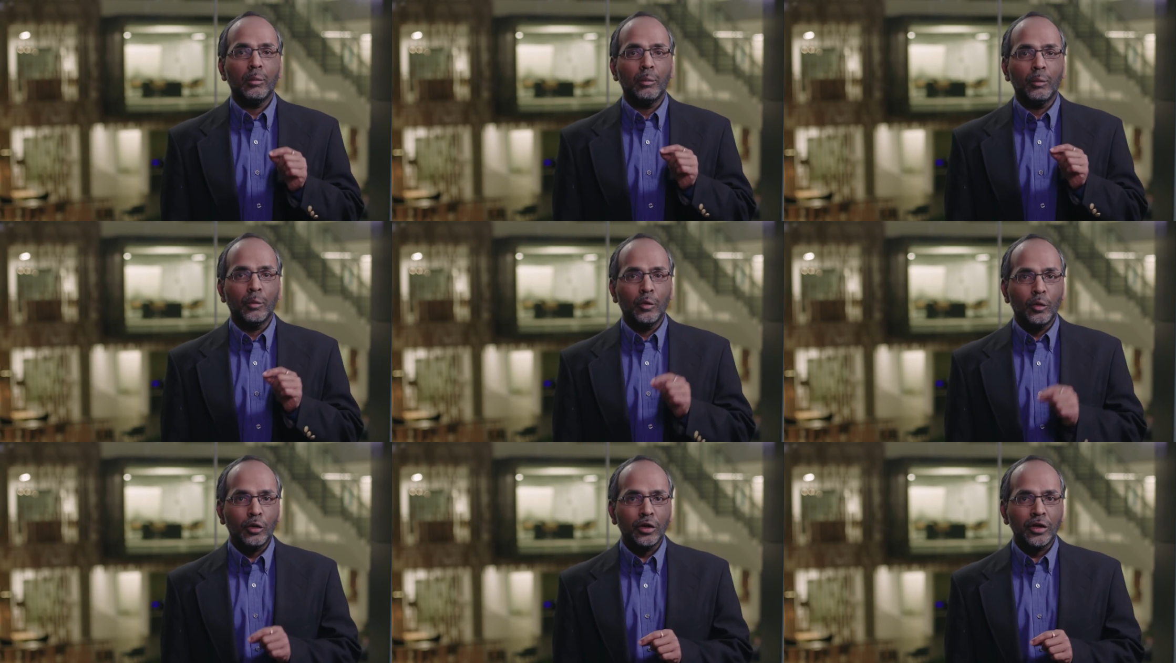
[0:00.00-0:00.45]

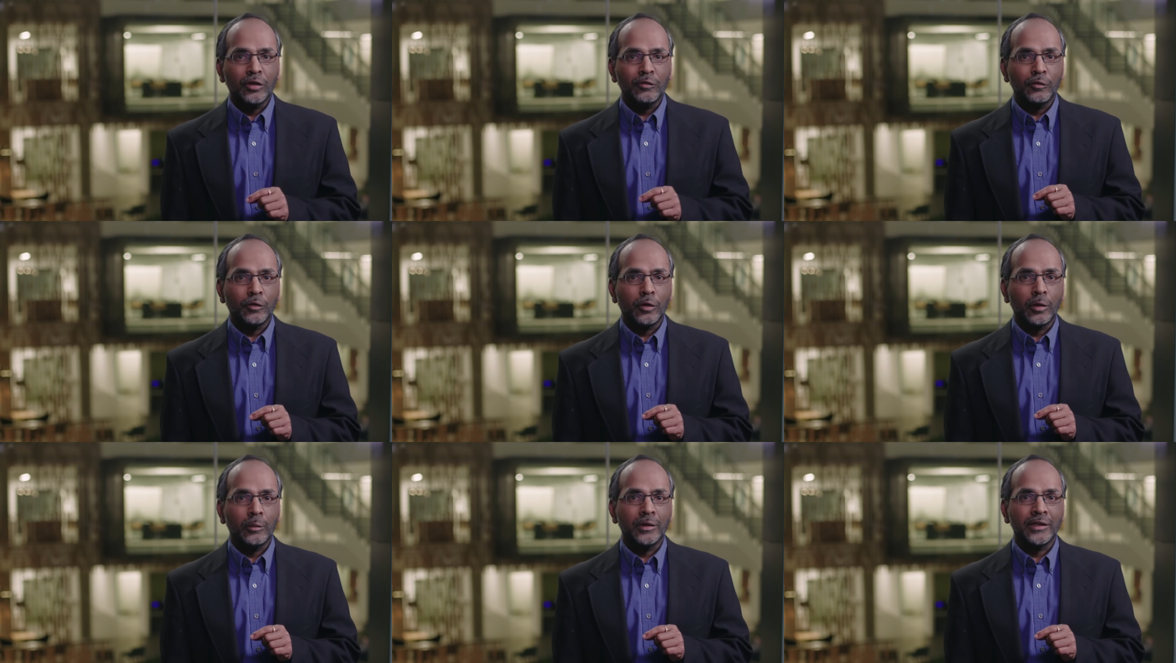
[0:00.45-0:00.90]
more
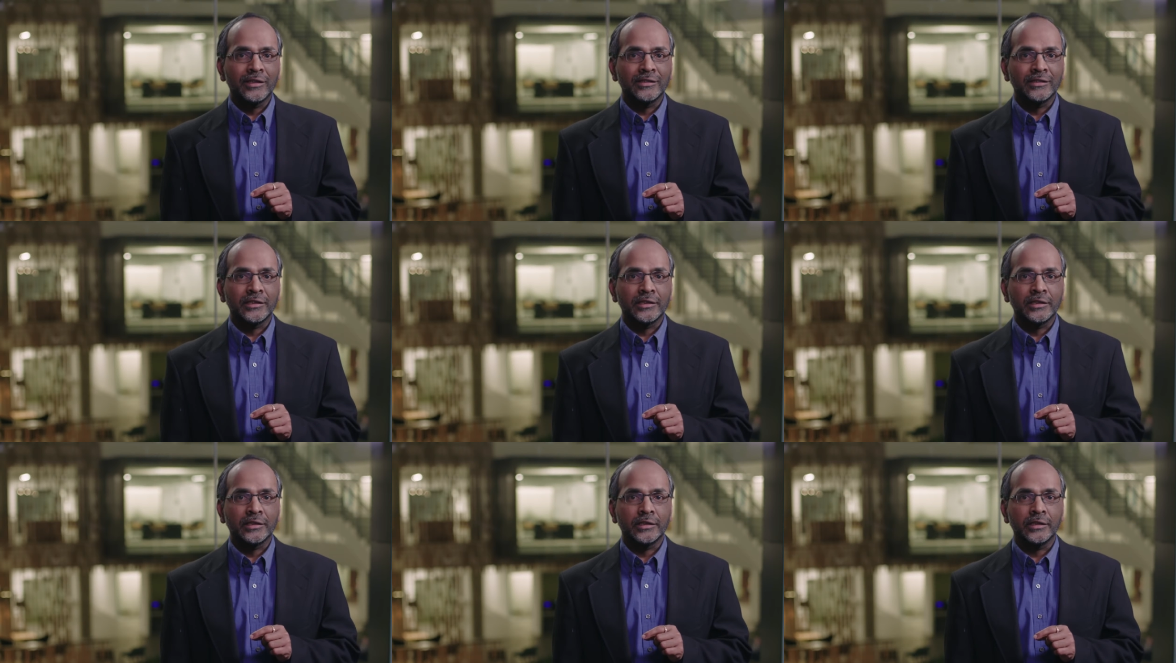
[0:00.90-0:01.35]
informed
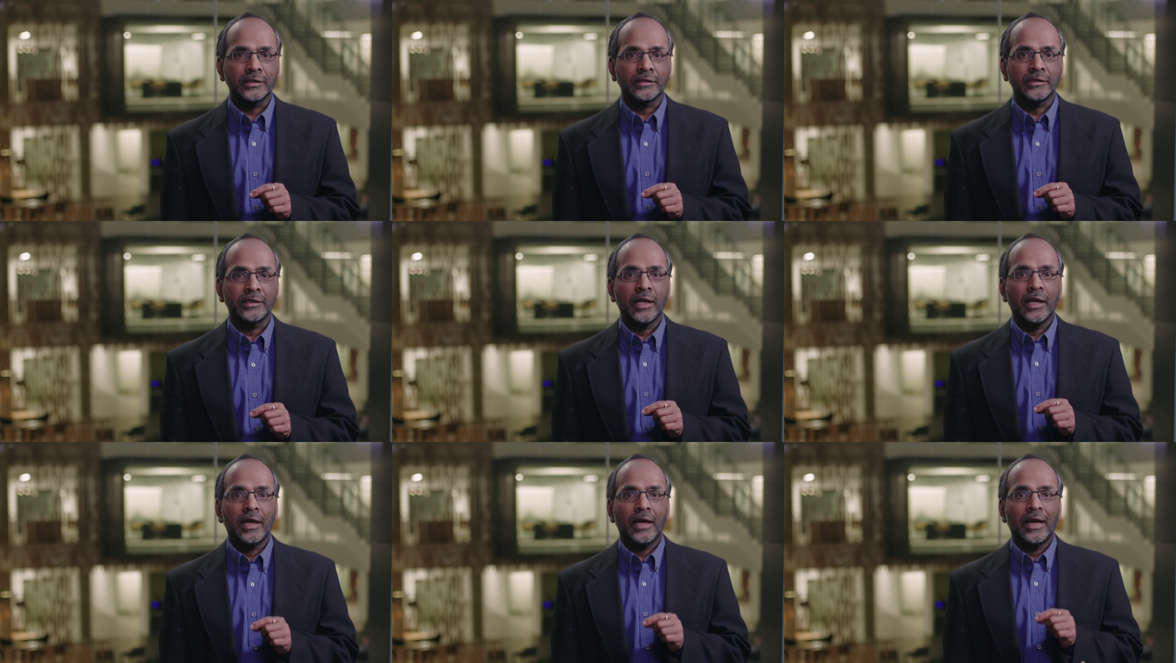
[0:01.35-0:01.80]

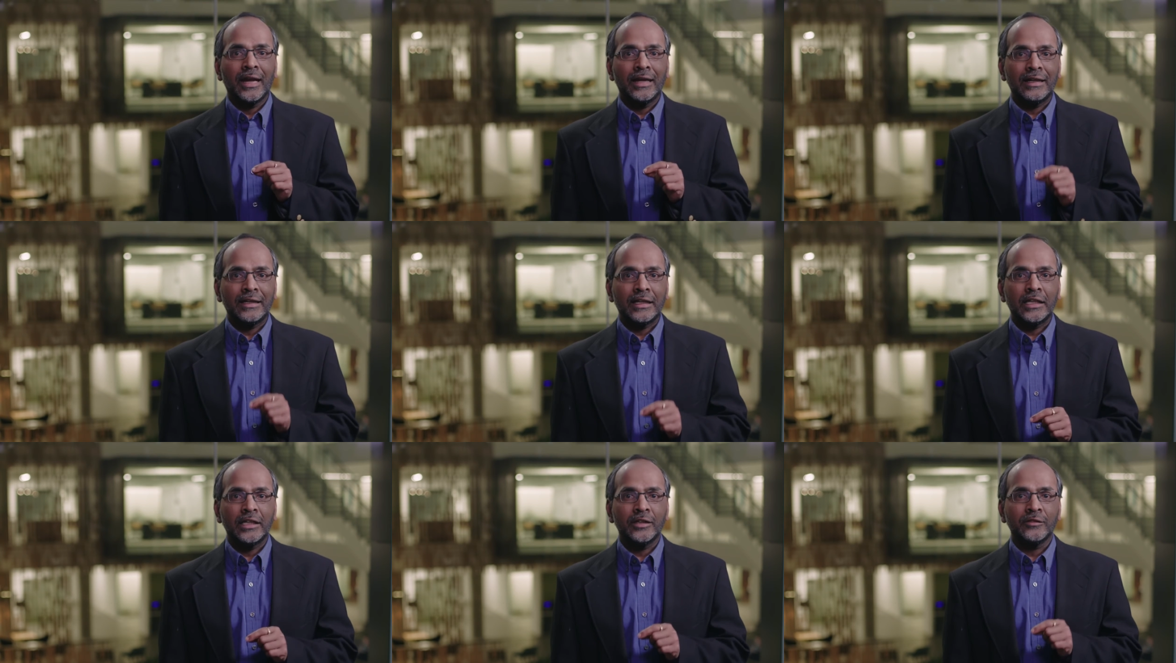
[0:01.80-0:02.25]
decisions
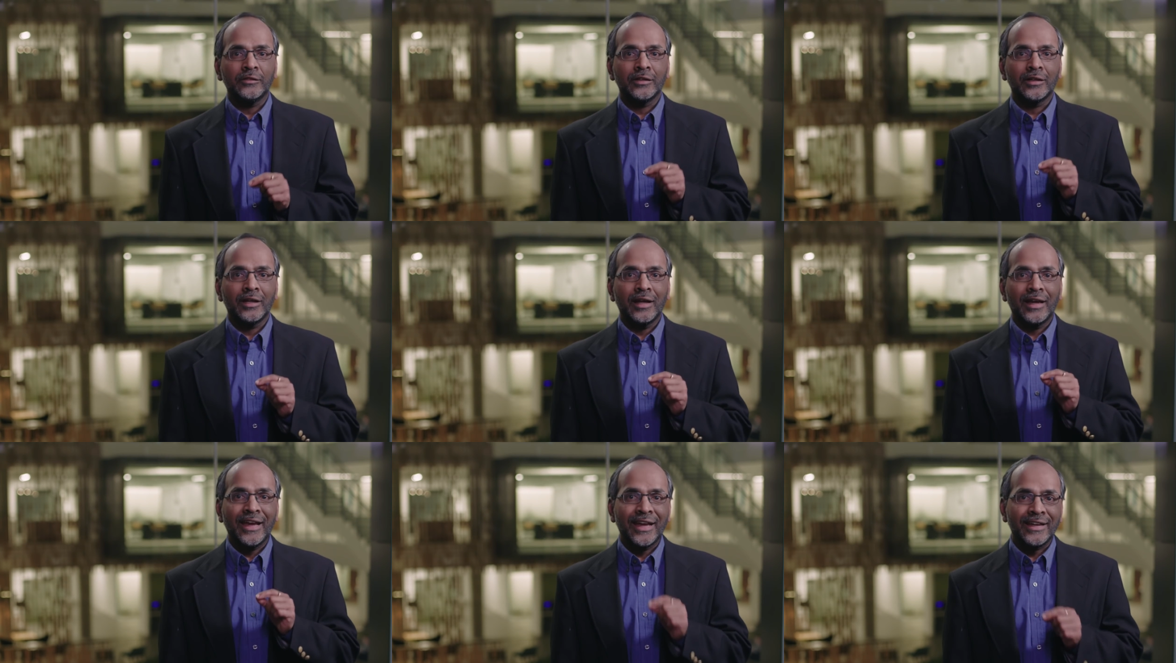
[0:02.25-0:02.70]
and
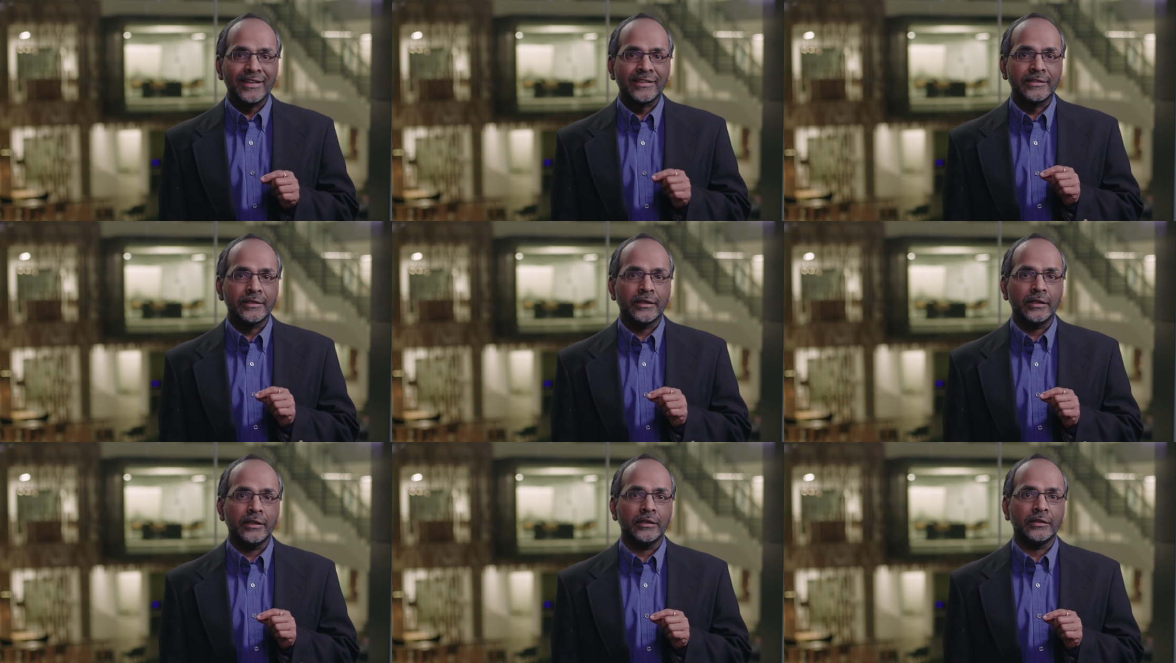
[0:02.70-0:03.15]
deliver
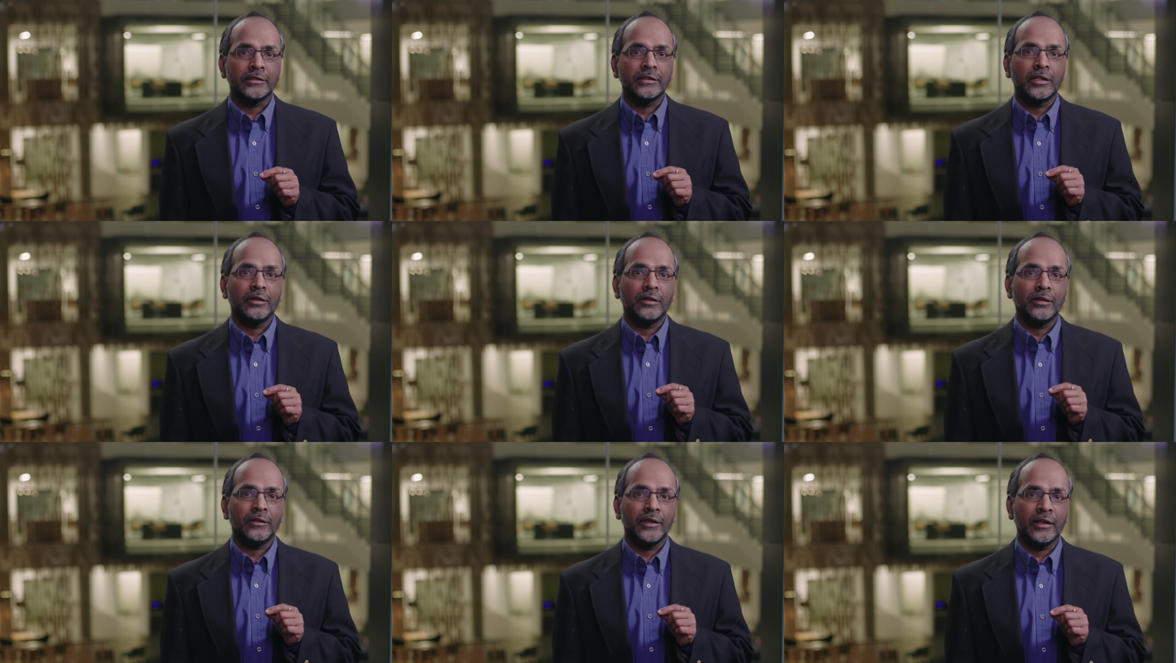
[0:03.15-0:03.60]

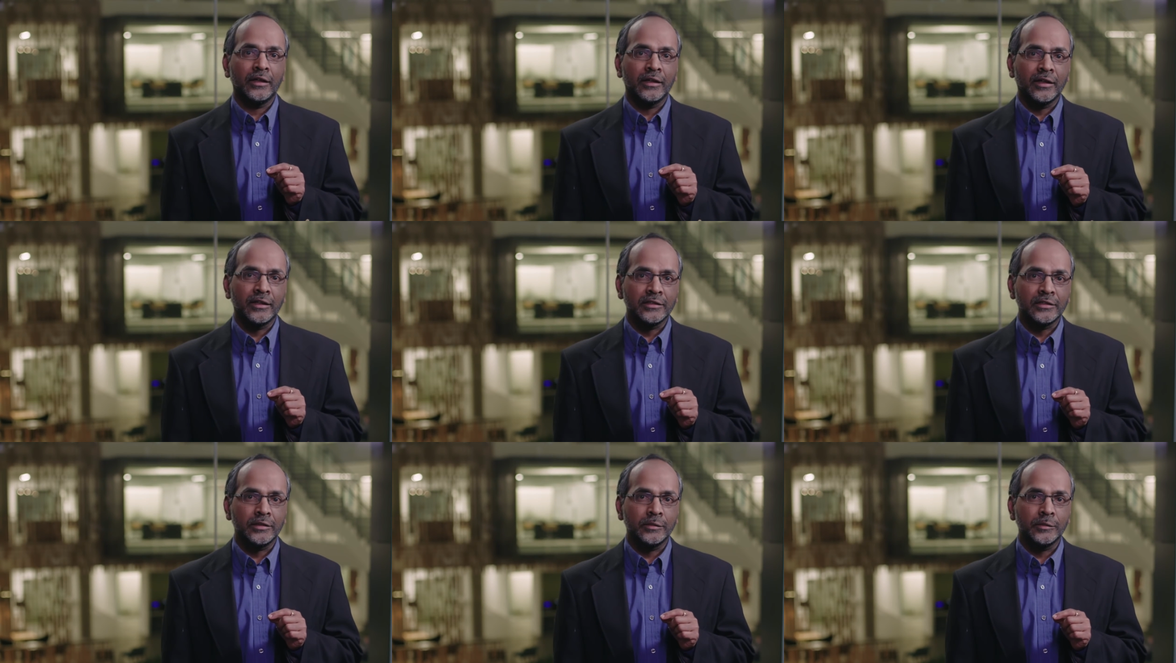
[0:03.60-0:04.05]
excellence to their
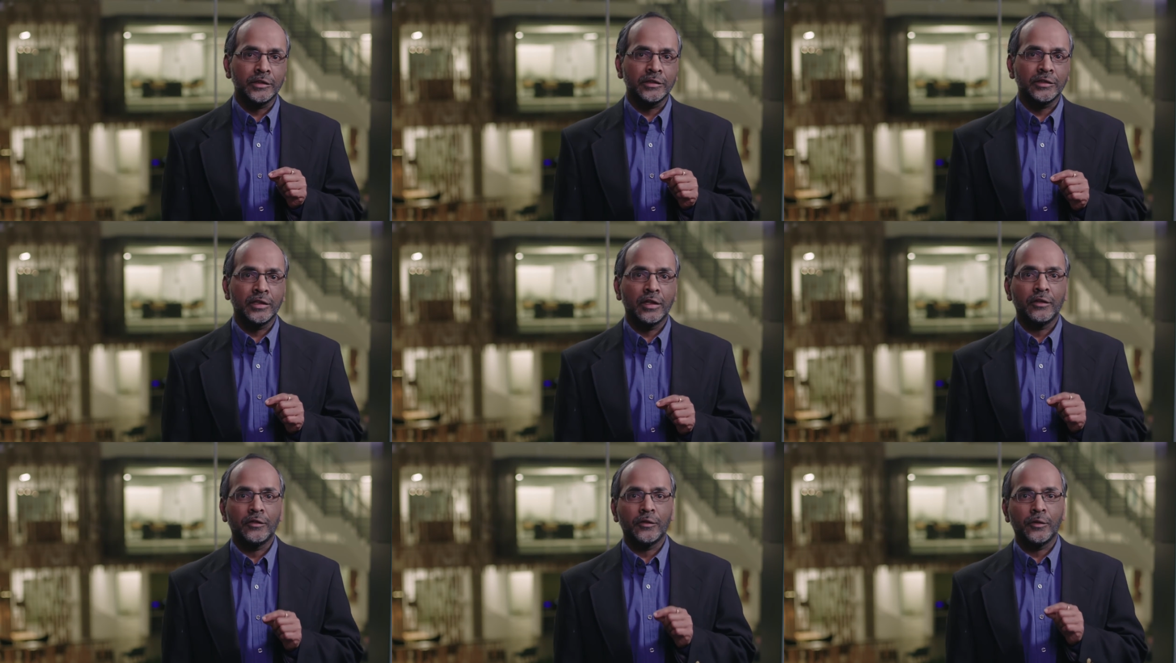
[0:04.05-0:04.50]

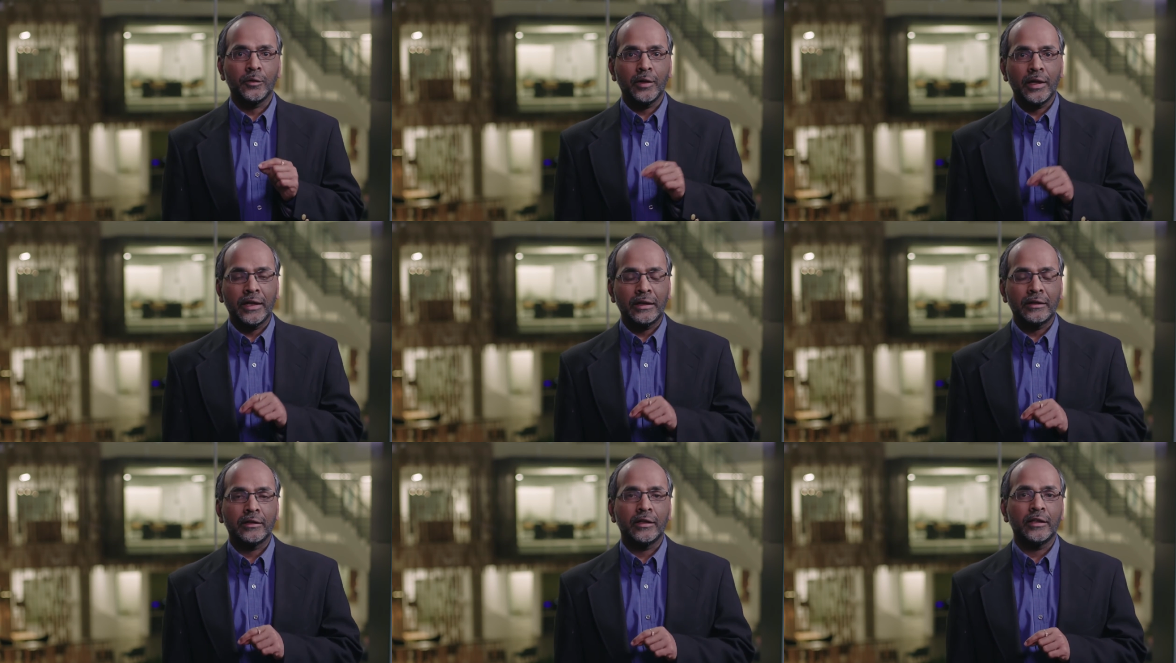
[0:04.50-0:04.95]
customers through
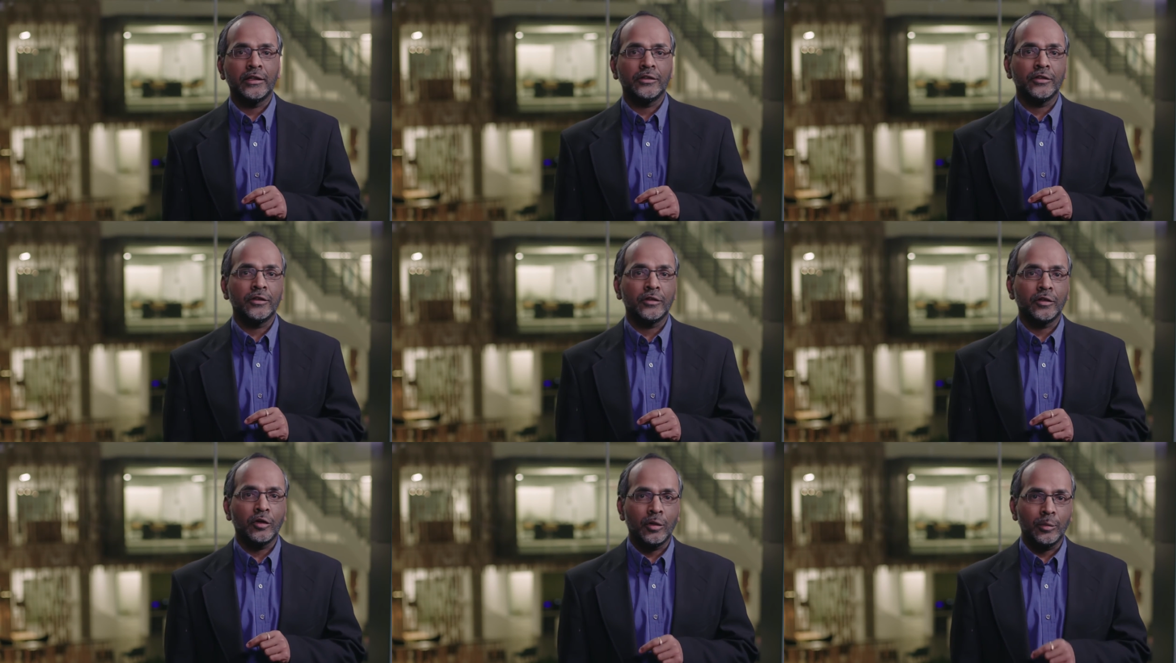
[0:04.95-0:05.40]

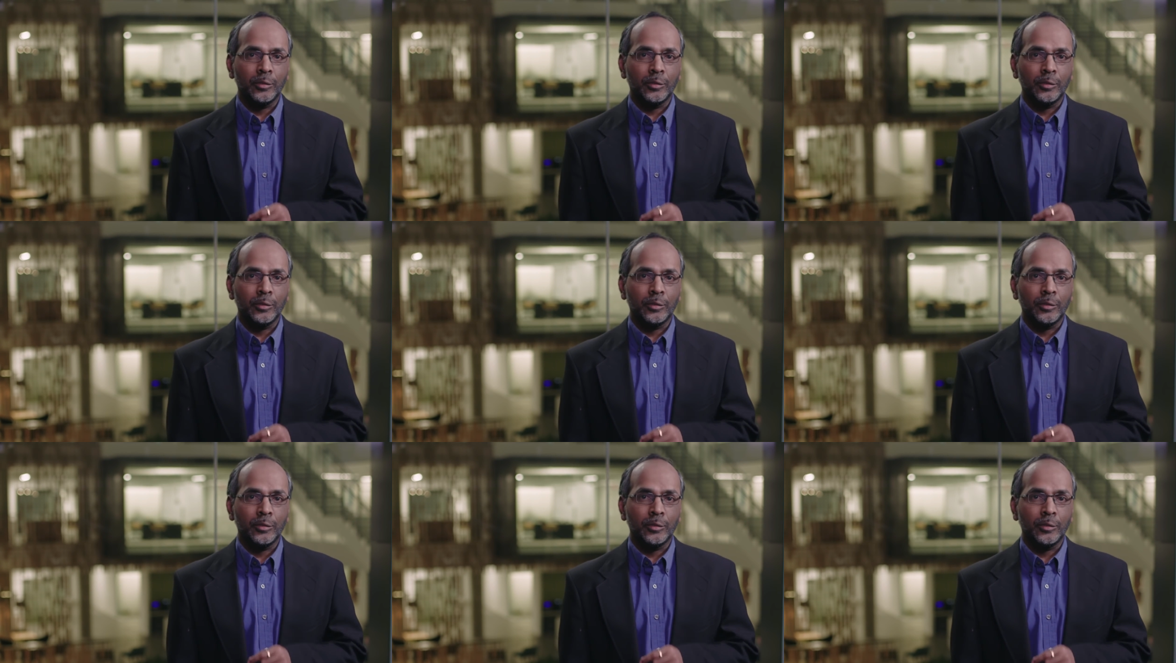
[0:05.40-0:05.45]
intelligent